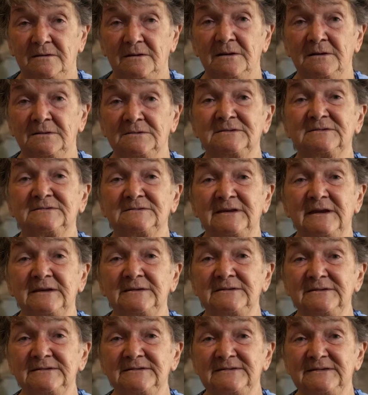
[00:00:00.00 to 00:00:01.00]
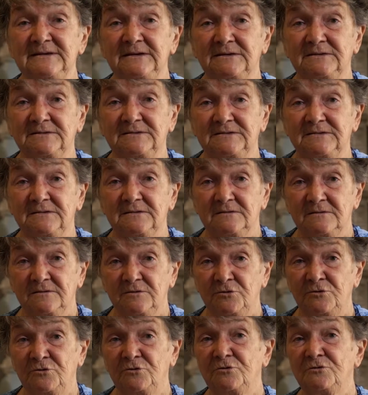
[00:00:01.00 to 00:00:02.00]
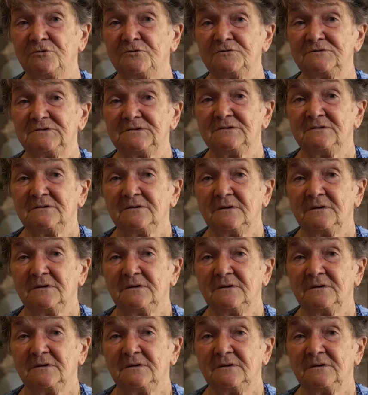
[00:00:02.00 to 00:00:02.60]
"It's 10 to 6, girls,"